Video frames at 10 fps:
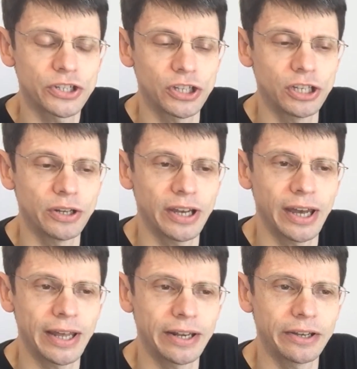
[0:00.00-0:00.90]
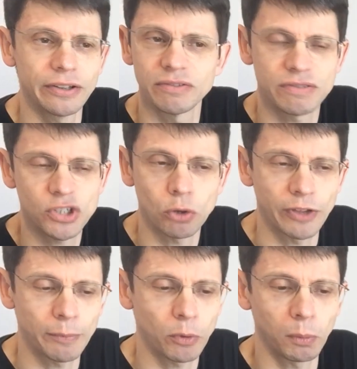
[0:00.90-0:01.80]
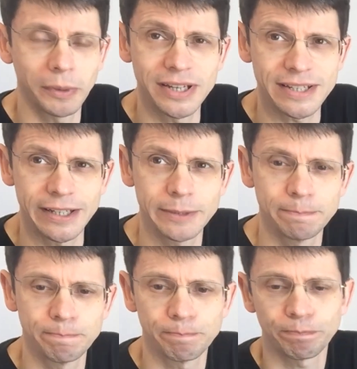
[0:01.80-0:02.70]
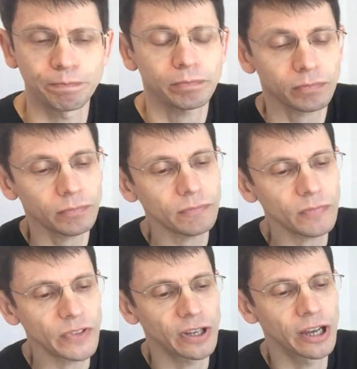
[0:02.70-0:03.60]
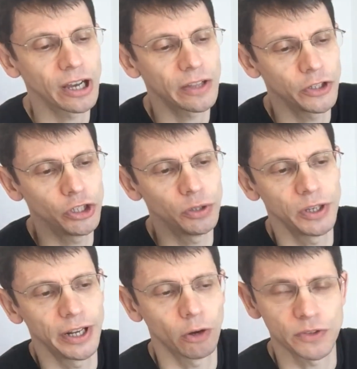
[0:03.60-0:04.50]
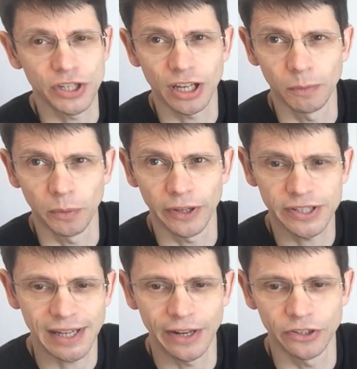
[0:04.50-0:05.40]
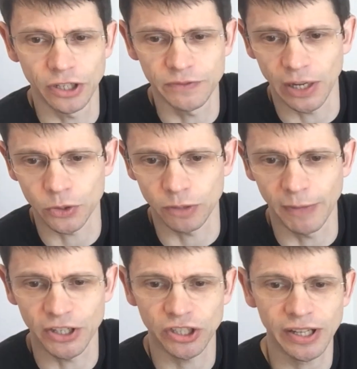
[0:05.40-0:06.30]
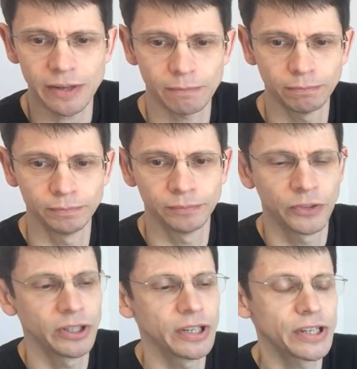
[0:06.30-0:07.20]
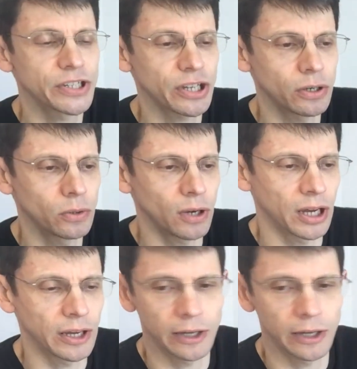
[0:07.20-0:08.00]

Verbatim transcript: to the unit and solve that problem easily. The new unit obviously coming with a standard dovetail, should mention that. So,